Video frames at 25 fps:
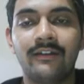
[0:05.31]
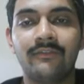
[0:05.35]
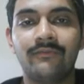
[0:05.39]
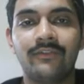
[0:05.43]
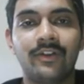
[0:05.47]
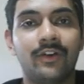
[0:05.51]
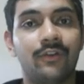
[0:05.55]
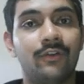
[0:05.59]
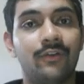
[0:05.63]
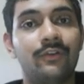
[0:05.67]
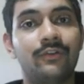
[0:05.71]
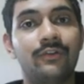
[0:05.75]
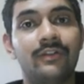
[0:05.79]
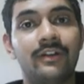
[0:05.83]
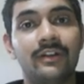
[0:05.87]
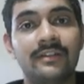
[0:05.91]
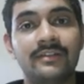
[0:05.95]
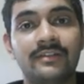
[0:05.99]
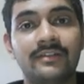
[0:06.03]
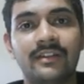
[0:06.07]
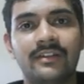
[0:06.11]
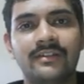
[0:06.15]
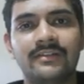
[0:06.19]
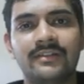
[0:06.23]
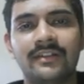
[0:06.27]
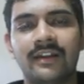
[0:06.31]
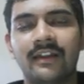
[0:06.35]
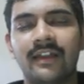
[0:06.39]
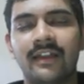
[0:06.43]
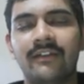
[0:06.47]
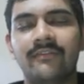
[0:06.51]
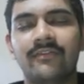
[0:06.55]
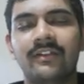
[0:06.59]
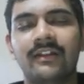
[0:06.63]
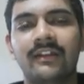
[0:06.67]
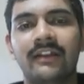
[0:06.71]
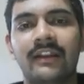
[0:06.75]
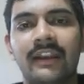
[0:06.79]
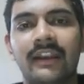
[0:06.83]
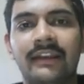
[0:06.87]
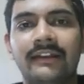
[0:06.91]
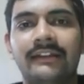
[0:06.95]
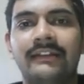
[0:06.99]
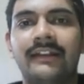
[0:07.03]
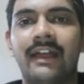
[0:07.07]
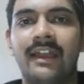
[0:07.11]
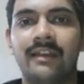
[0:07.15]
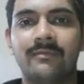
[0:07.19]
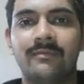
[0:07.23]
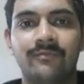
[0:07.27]
We are going to discuss and have a
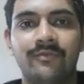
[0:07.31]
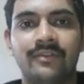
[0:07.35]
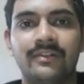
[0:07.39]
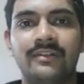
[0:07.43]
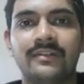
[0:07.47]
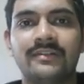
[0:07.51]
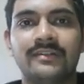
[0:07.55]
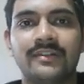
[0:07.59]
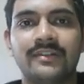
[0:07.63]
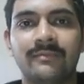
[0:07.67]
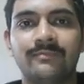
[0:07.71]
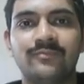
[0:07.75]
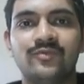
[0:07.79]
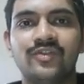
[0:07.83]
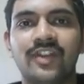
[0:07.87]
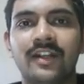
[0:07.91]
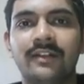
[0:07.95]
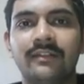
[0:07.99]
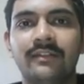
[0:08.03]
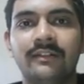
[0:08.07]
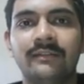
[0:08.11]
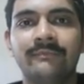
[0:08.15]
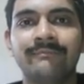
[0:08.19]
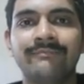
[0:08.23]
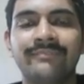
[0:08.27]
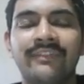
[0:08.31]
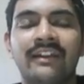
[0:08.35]
great time with the subject.